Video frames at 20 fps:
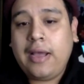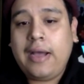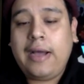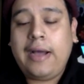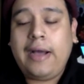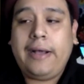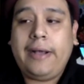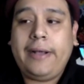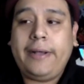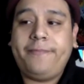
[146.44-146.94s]

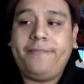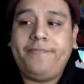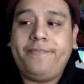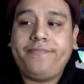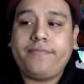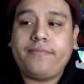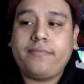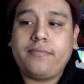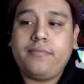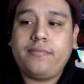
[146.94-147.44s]
um
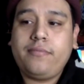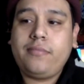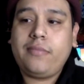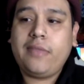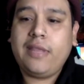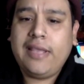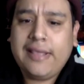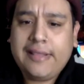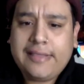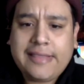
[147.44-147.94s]

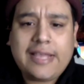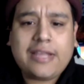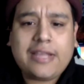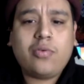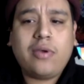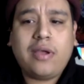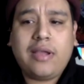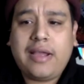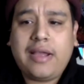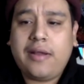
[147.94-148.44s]
and that's
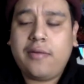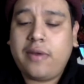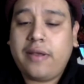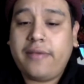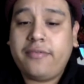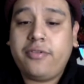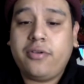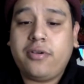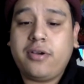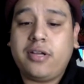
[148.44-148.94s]
why I
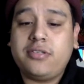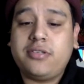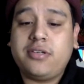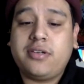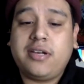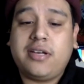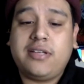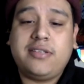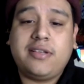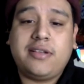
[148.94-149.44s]
arrived to Contra
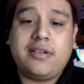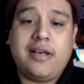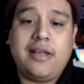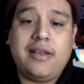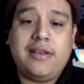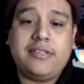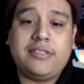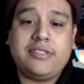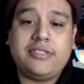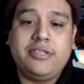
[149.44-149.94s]
Costa
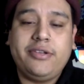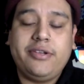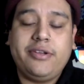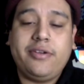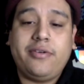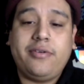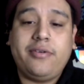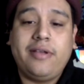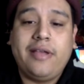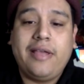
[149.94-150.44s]
College.
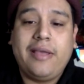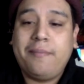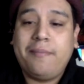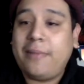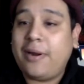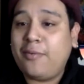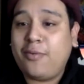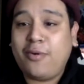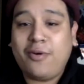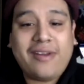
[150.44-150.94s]

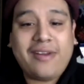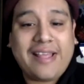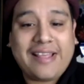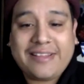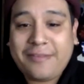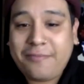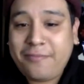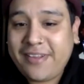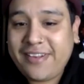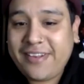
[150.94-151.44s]
My road
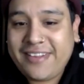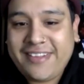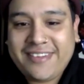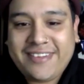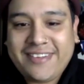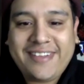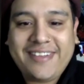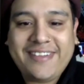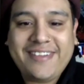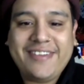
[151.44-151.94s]
hasn't been
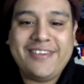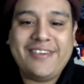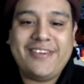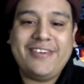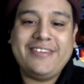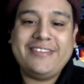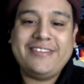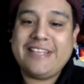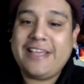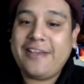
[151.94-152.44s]
easy.
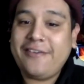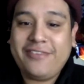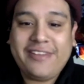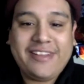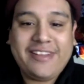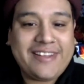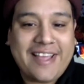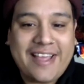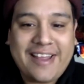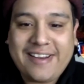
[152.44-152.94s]
It's
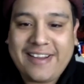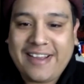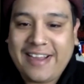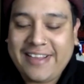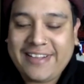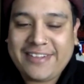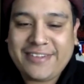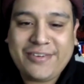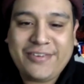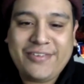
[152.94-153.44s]
definitely not high school.